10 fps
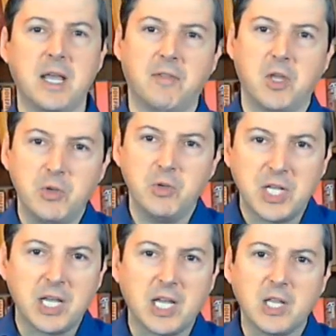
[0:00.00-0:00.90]
Now you take the
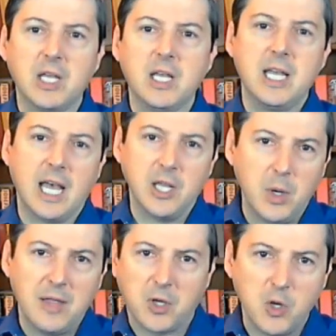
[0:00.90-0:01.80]
cue stick
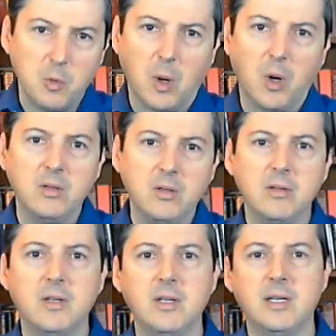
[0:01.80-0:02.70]
and you hit the cue
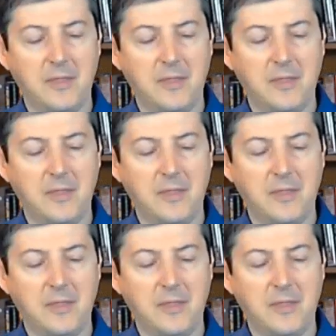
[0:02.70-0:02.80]
ball,